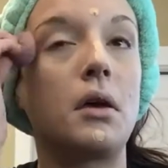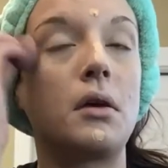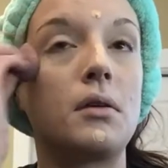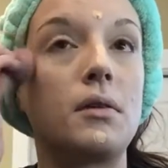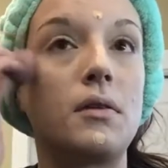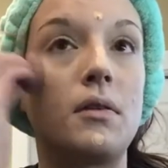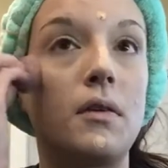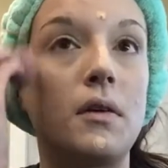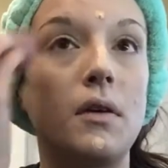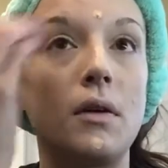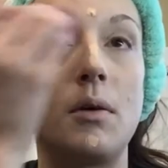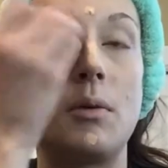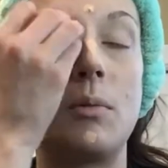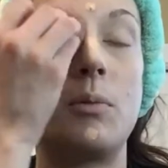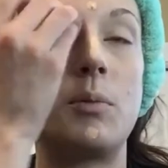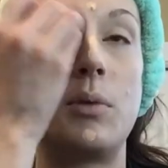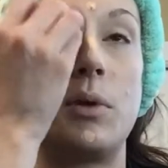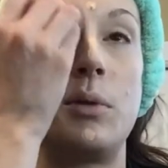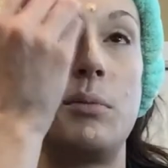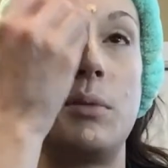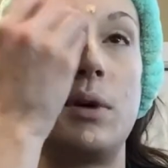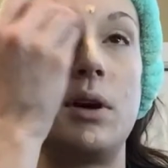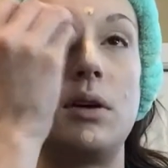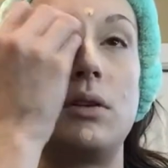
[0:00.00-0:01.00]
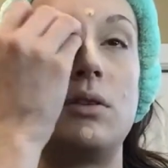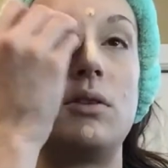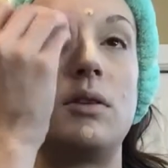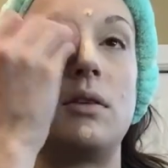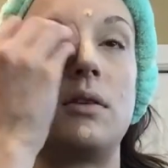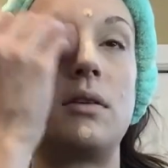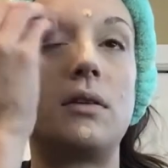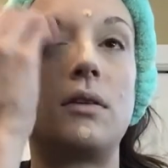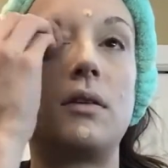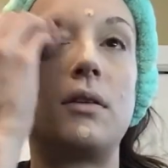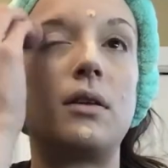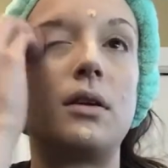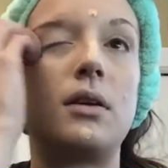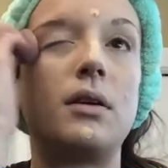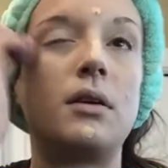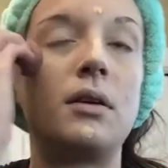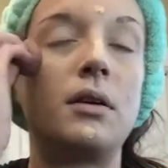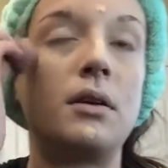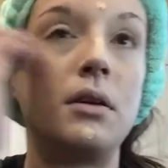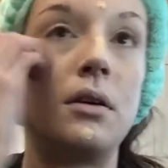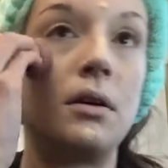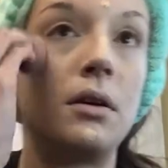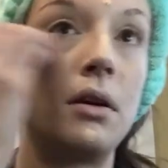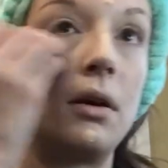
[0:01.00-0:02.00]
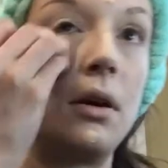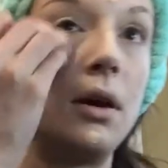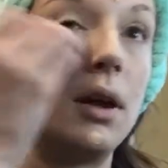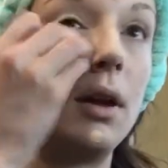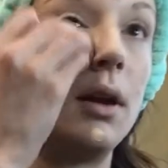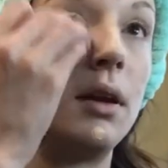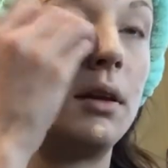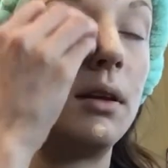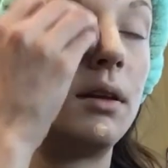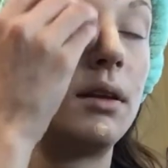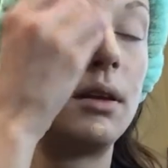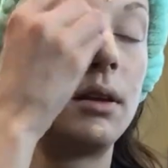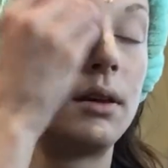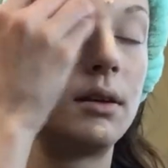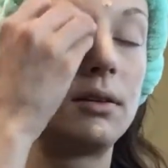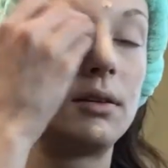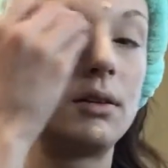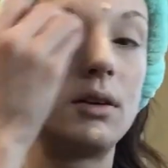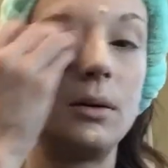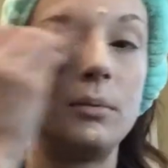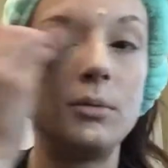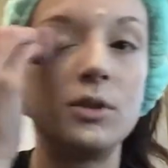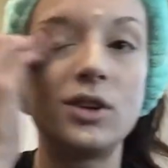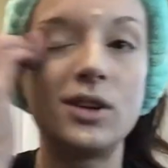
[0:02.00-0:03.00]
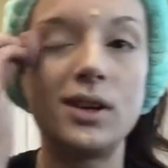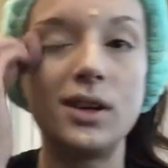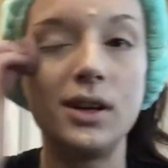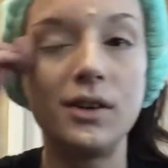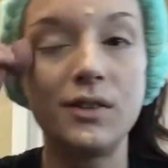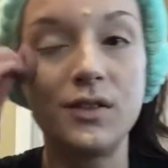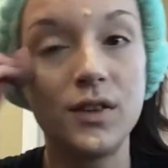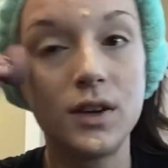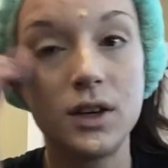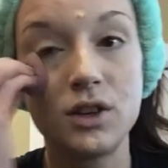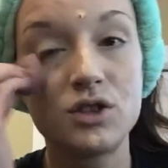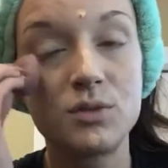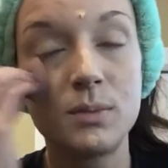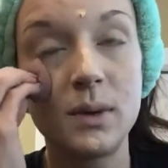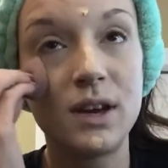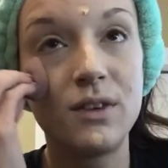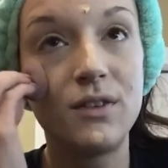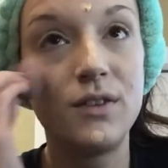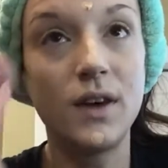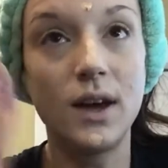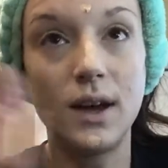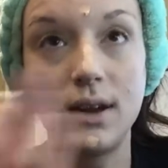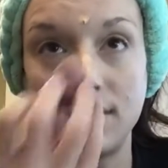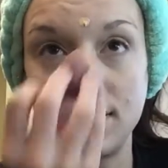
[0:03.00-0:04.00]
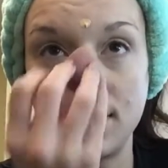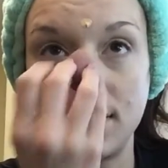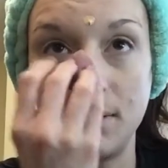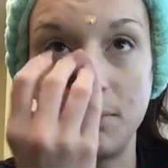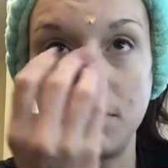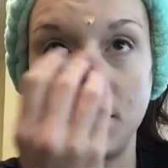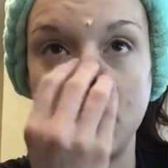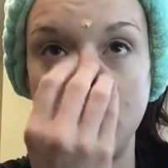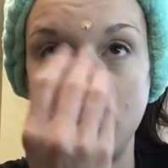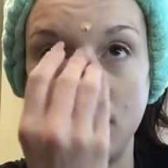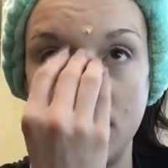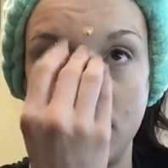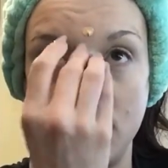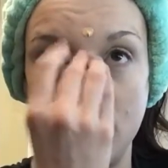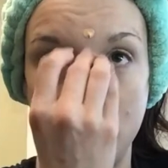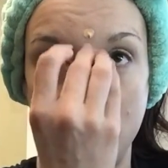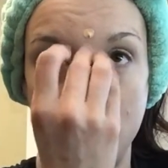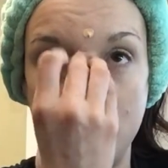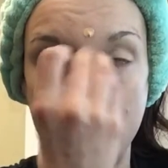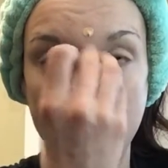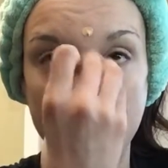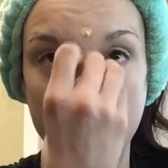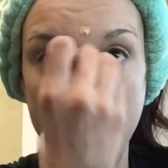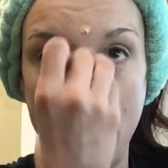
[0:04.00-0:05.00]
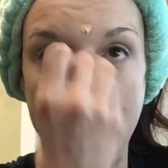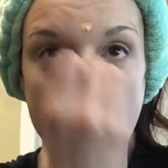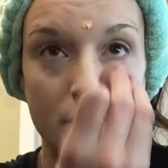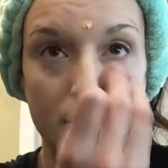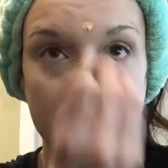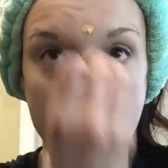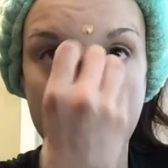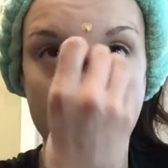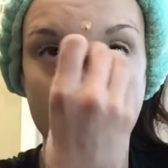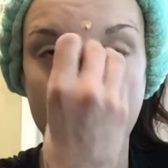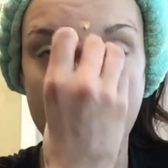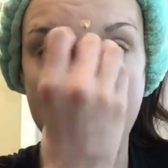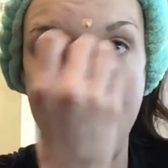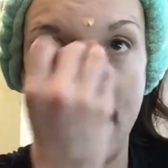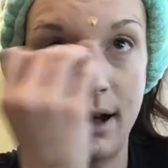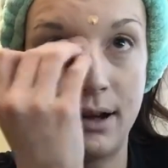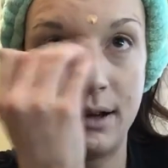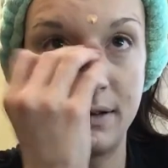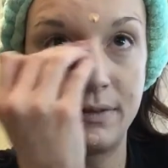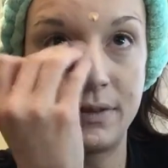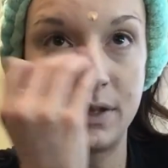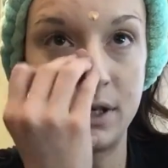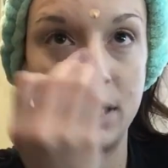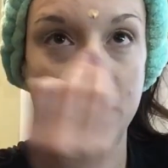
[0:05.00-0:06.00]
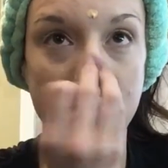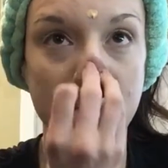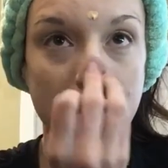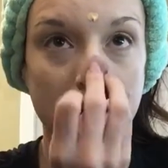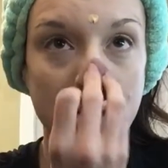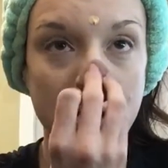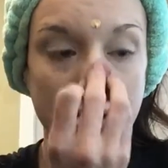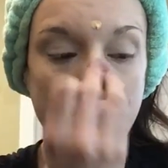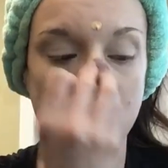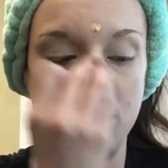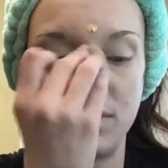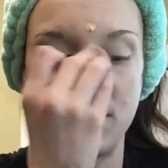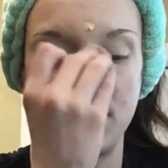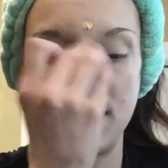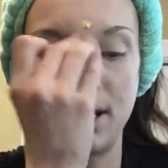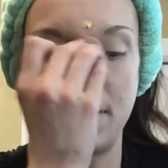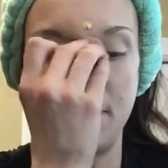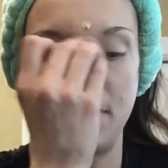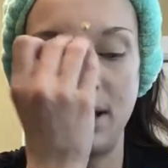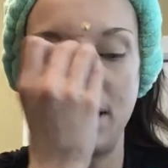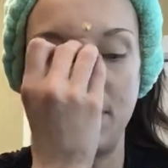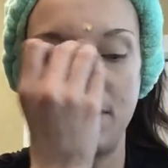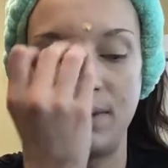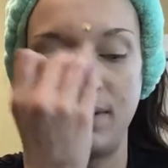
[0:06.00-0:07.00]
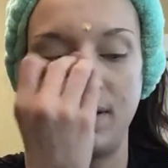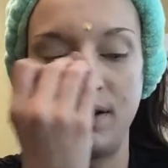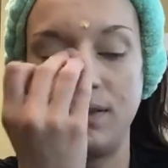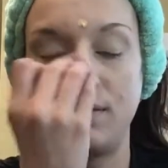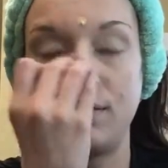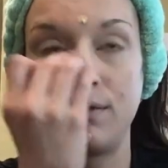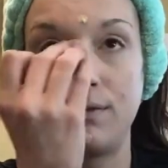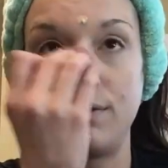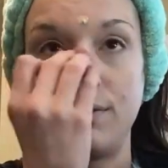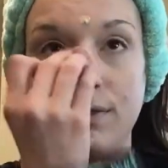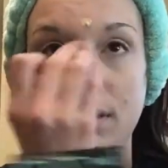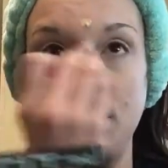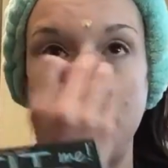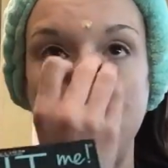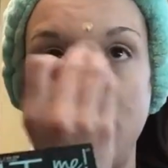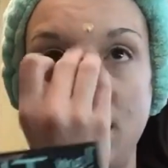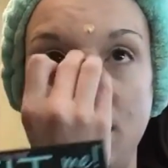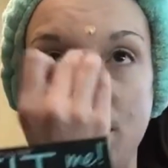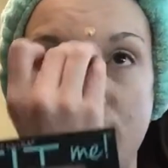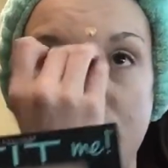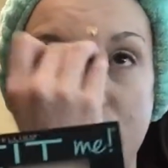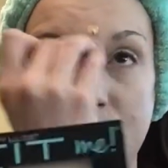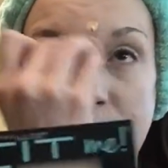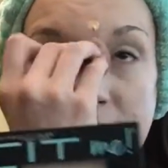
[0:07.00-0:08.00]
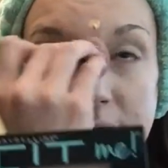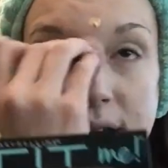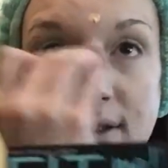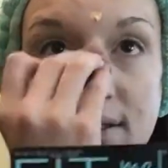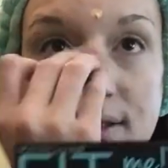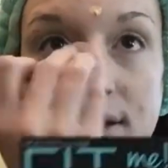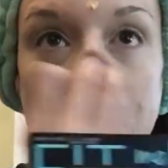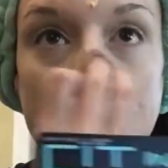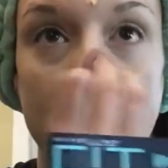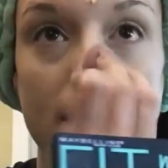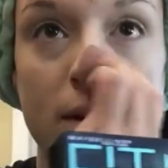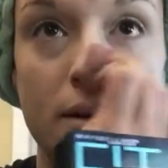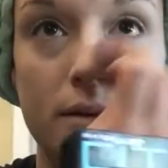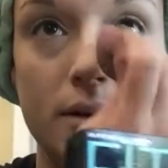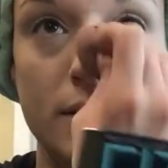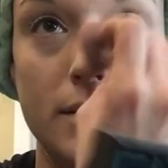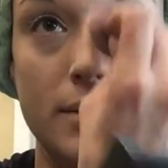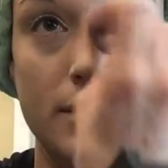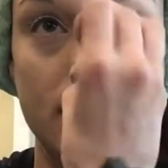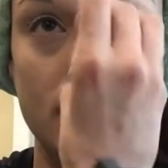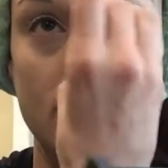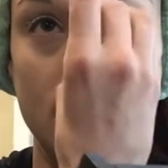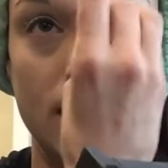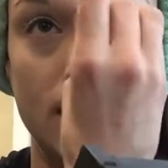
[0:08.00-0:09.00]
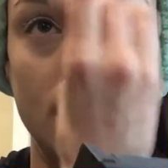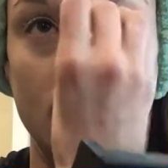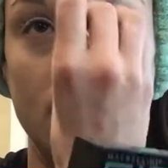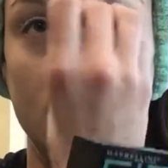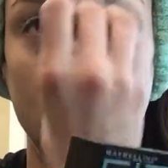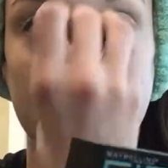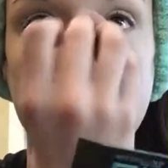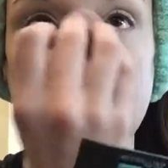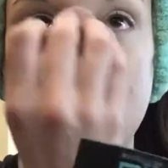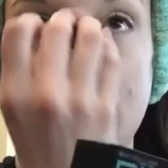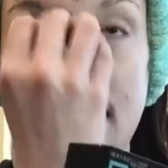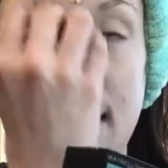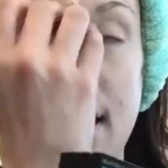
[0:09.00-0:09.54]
So we might just get into this. So I'm just going to finish my face. I'm going to put powder on after. I'm going to use the Maybelline Fit Me Pressed powder because